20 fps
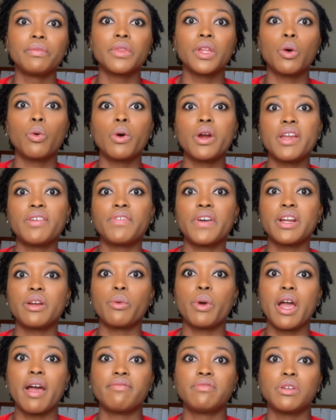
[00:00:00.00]
or if I know
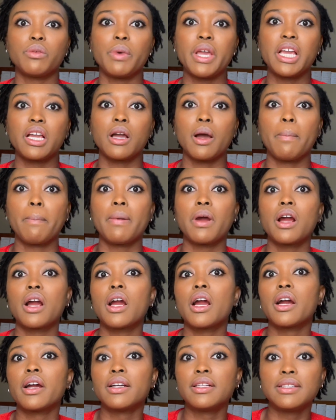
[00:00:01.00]
I have to wake up
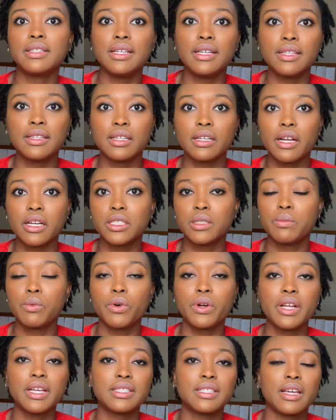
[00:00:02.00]
early the next
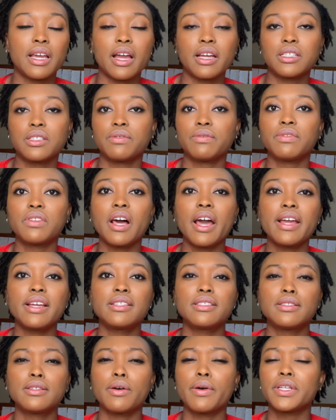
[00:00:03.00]
morning to catch a
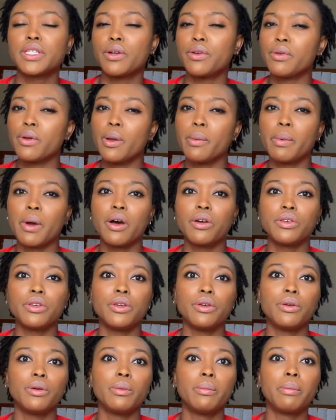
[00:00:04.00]
flight. So I don't know about
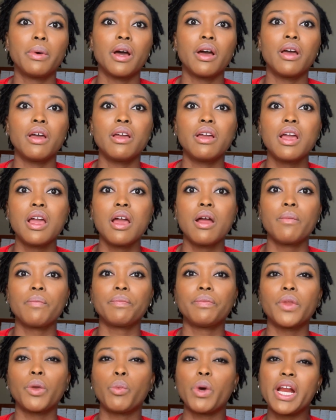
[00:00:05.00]
you, but
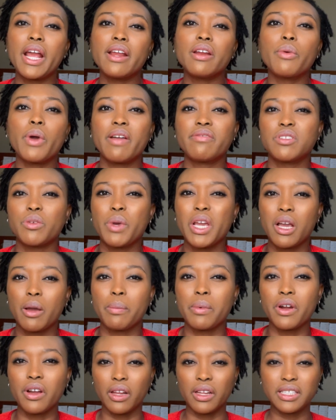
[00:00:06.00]
when I know I have to wake
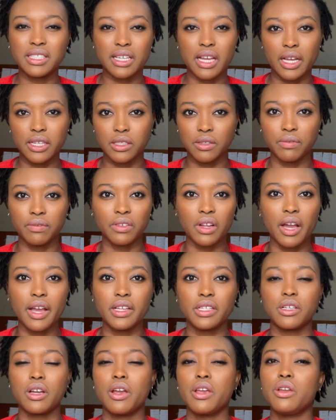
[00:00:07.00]
up early to catch a
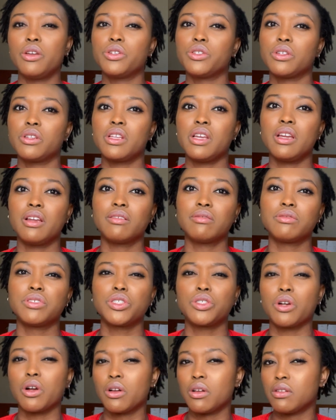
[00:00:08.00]
flight, I usually
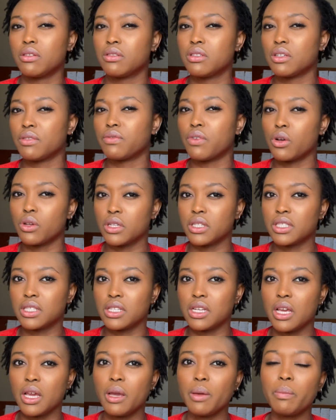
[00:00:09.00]
struggle to fall
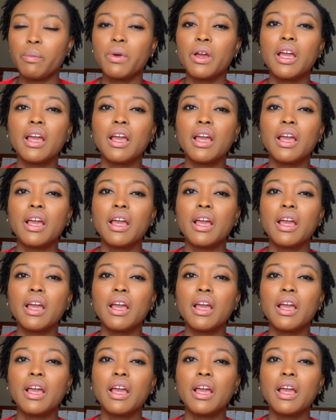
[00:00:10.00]
asleep.